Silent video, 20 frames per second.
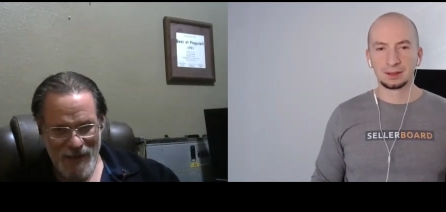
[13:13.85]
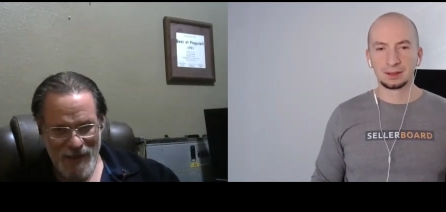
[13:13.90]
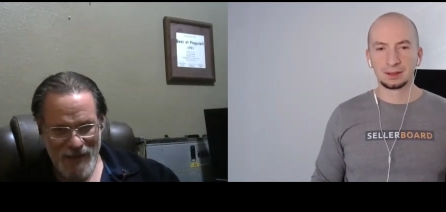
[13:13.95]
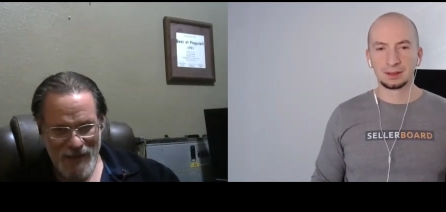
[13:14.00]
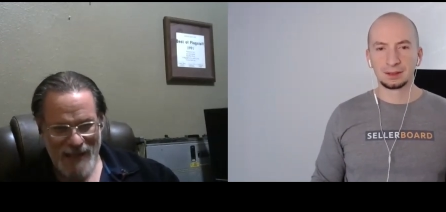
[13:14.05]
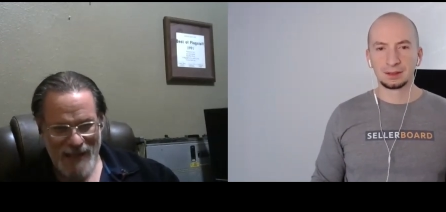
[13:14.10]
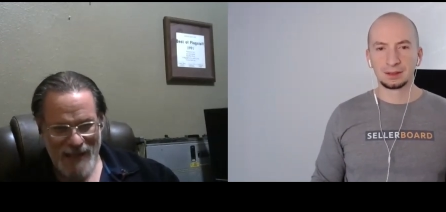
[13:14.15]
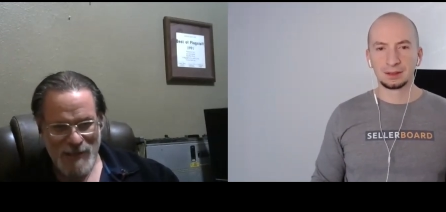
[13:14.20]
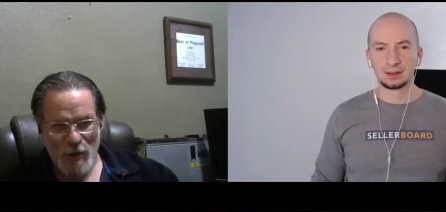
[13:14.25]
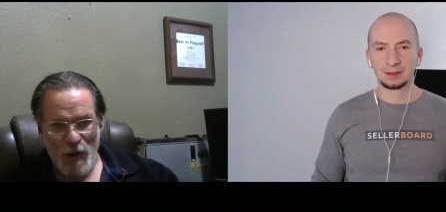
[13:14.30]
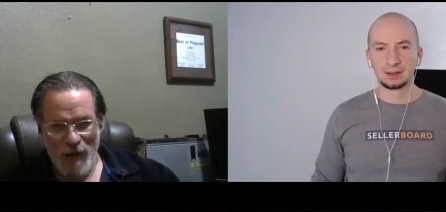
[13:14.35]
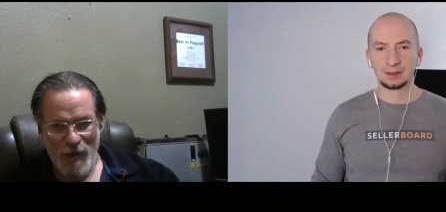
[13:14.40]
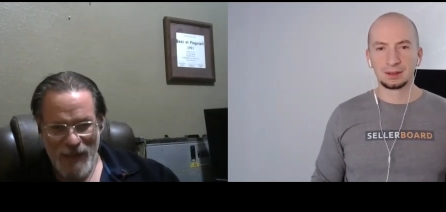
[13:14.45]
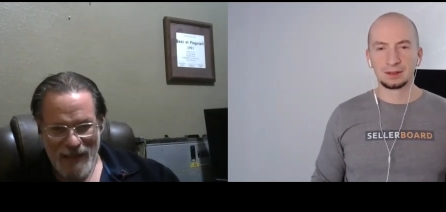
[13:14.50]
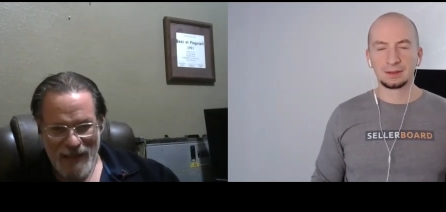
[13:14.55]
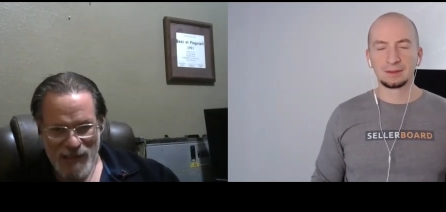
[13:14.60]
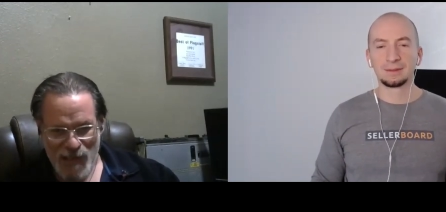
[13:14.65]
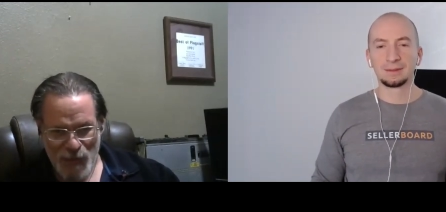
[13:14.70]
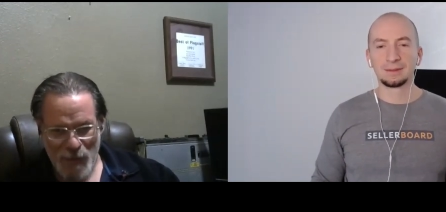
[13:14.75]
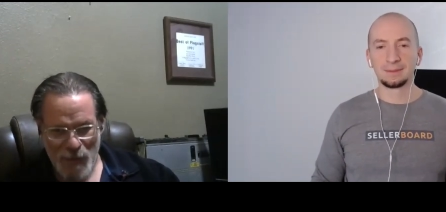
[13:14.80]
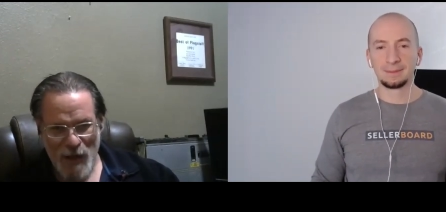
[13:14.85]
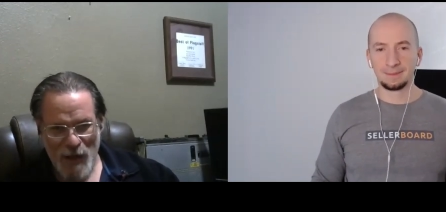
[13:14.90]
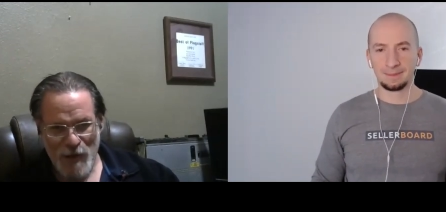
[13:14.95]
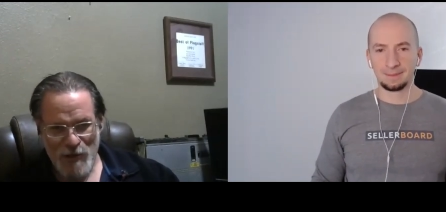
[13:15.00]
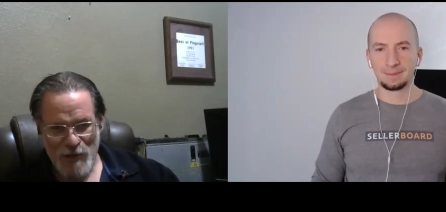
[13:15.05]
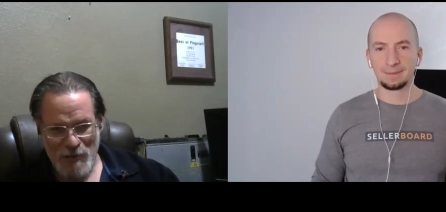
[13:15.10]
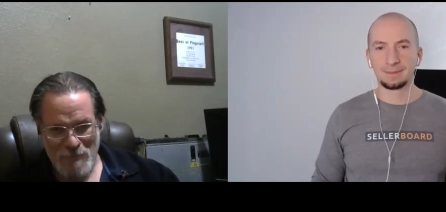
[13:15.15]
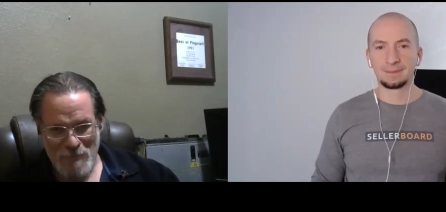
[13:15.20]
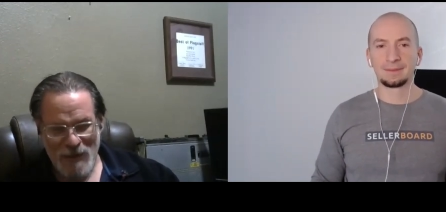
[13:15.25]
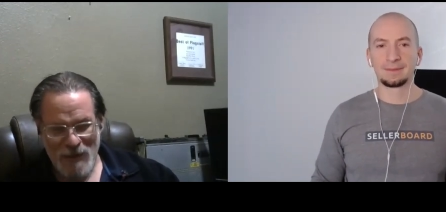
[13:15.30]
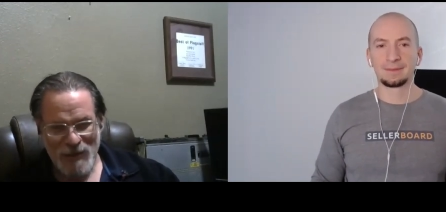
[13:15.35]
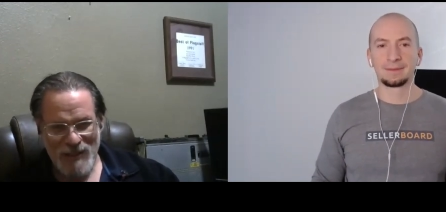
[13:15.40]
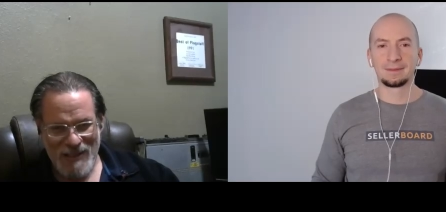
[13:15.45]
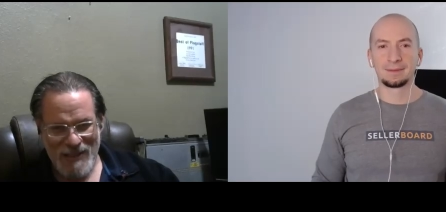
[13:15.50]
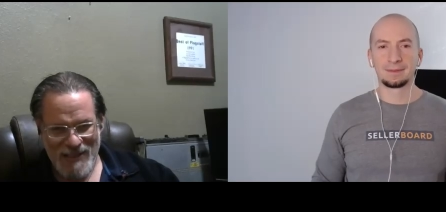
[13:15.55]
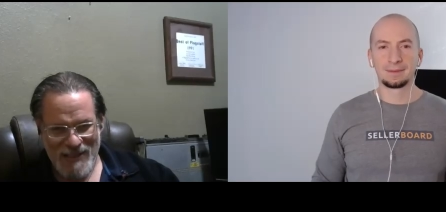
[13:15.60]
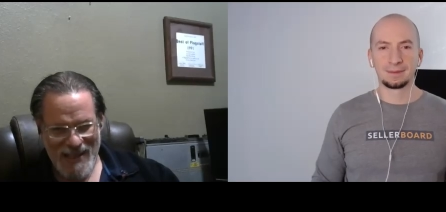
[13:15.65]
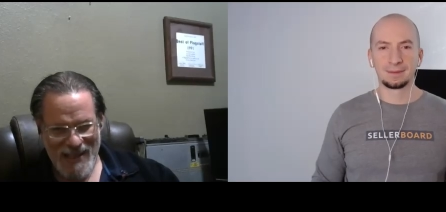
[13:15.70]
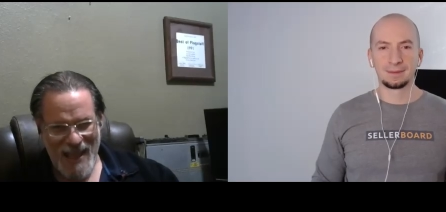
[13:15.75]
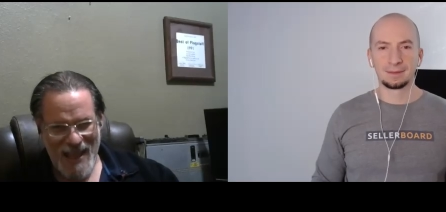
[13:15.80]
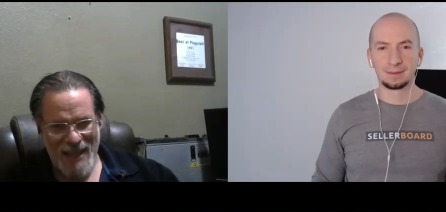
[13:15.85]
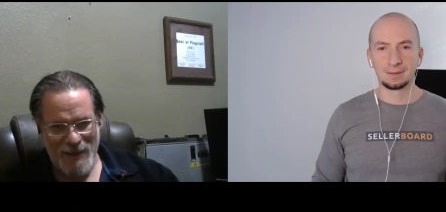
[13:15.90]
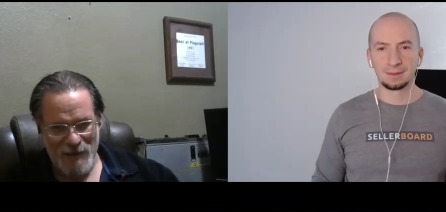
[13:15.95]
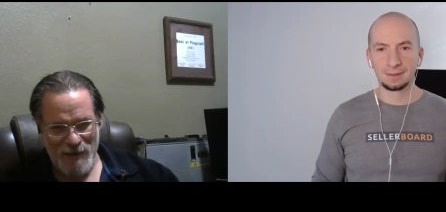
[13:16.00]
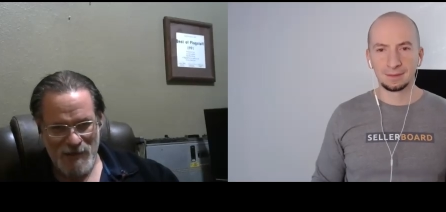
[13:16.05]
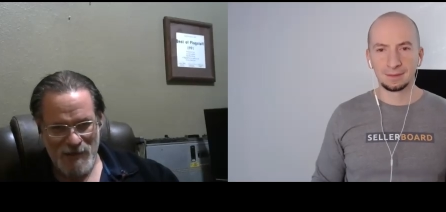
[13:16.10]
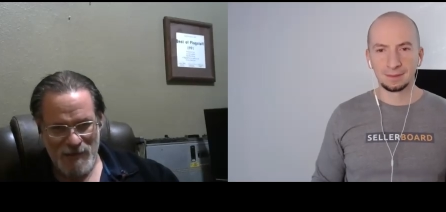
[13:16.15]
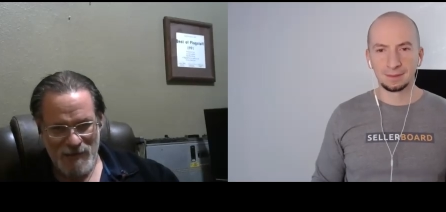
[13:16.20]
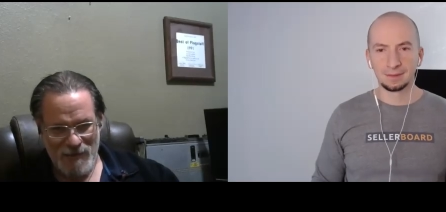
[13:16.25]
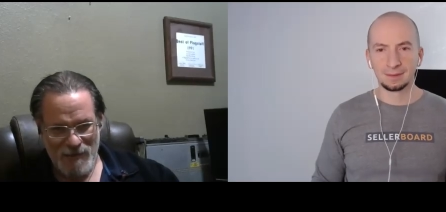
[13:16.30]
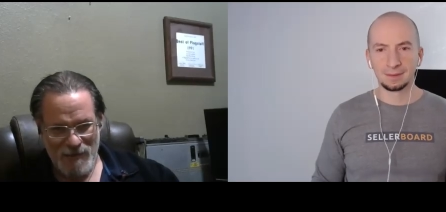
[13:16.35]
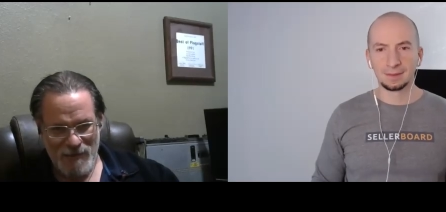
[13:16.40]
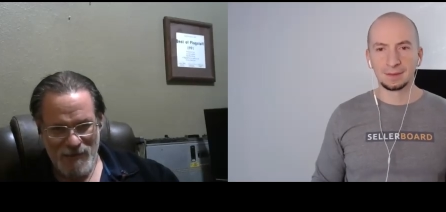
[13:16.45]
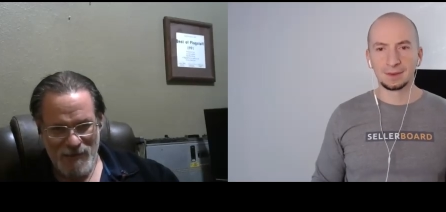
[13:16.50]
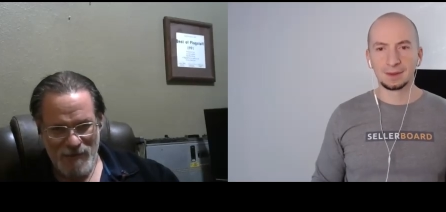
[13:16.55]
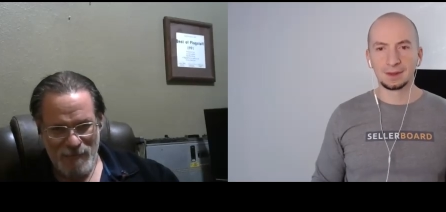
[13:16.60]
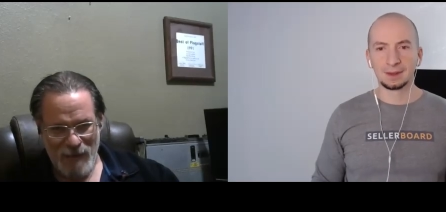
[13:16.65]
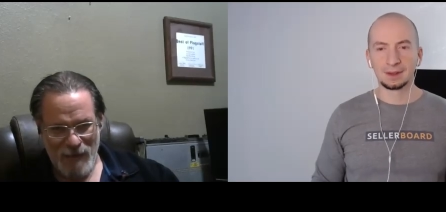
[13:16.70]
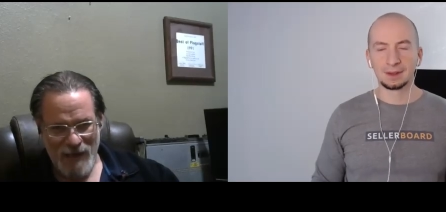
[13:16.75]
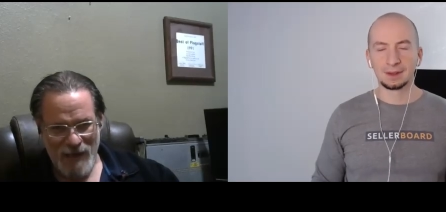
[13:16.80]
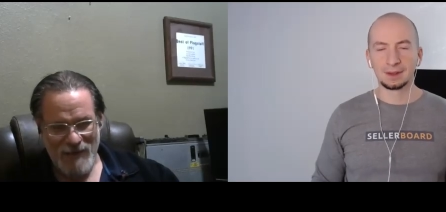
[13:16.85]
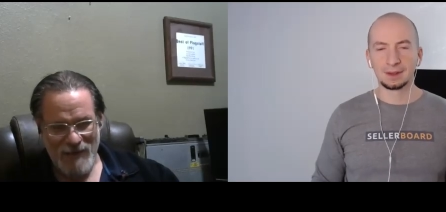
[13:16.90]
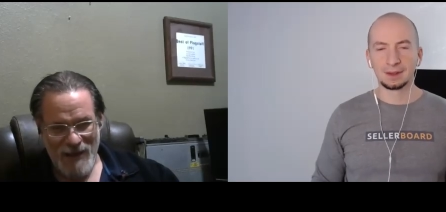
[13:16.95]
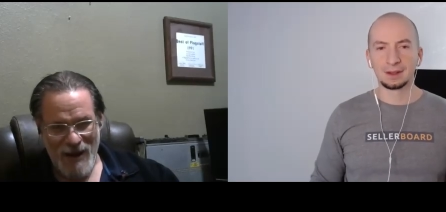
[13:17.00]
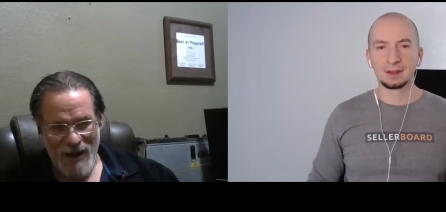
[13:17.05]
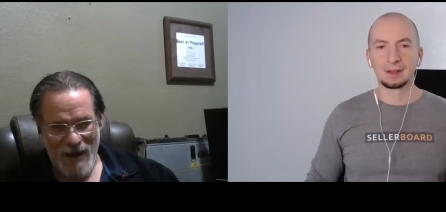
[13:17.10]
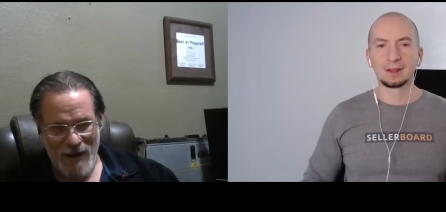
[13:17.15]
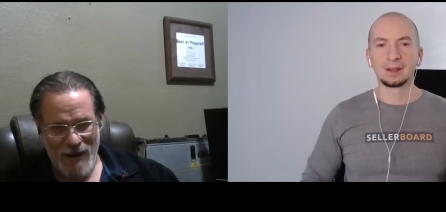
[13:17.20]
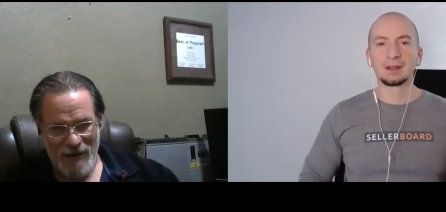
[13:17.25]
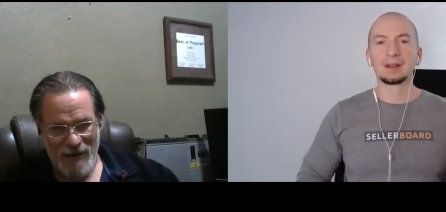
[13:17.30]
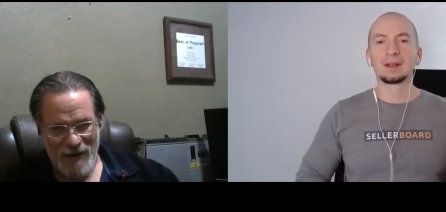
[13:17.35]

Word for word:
Speaker 1: That's all that's hmm. 300 million sales right there.